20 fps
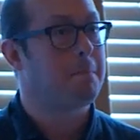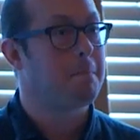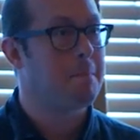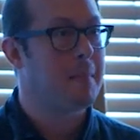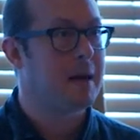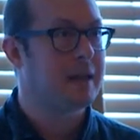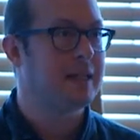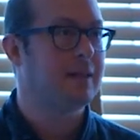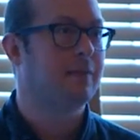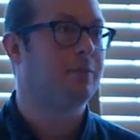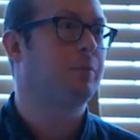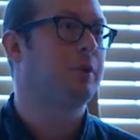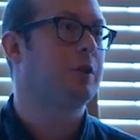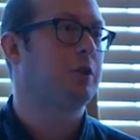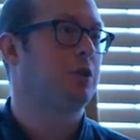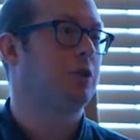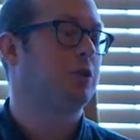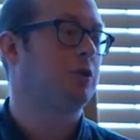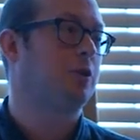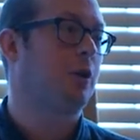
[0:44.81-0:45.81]
many of
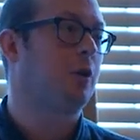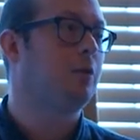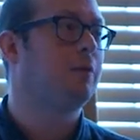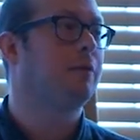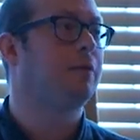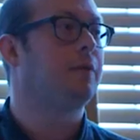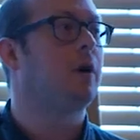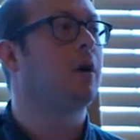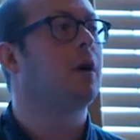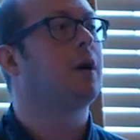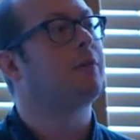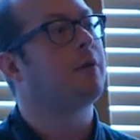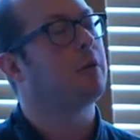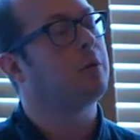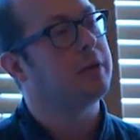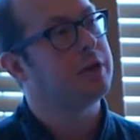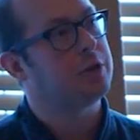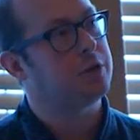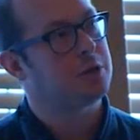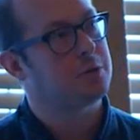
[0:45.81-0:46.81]
which so far have
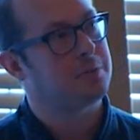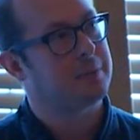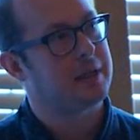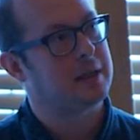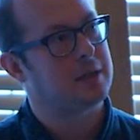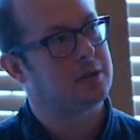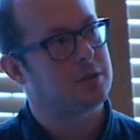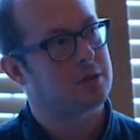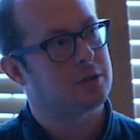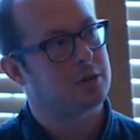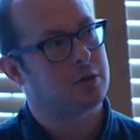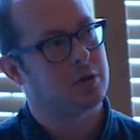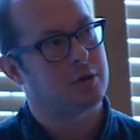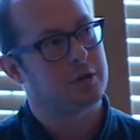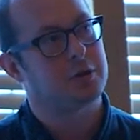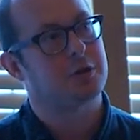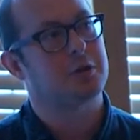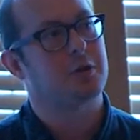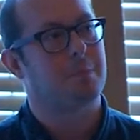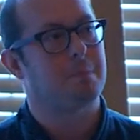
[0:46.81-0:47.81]
only just begun to
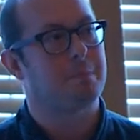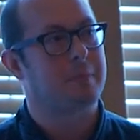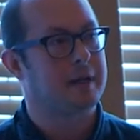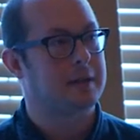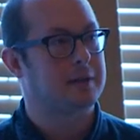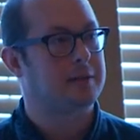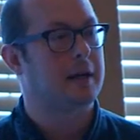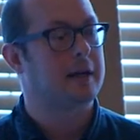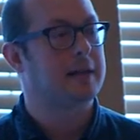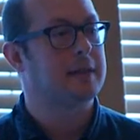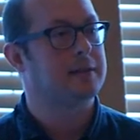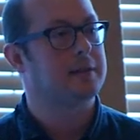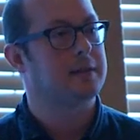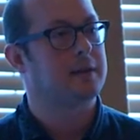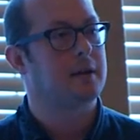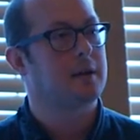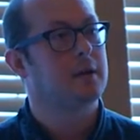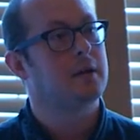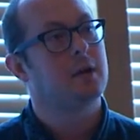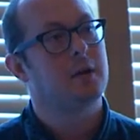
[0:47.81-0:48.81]
touch on big
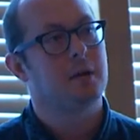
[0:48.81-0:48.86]
data,